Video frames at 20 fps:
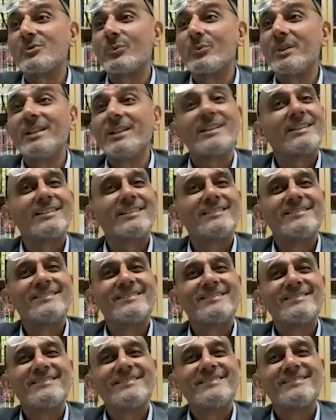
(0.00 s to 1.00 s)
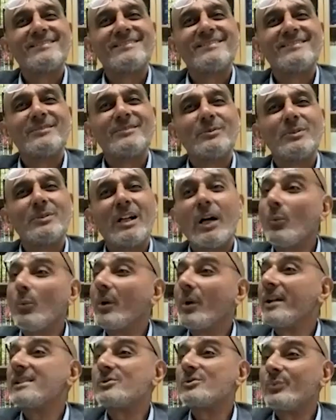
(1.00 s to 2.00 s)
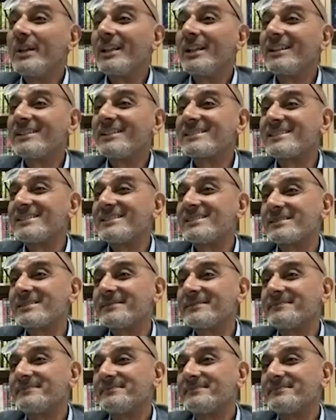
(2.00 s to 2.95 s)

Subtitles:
weak and what its weakness is.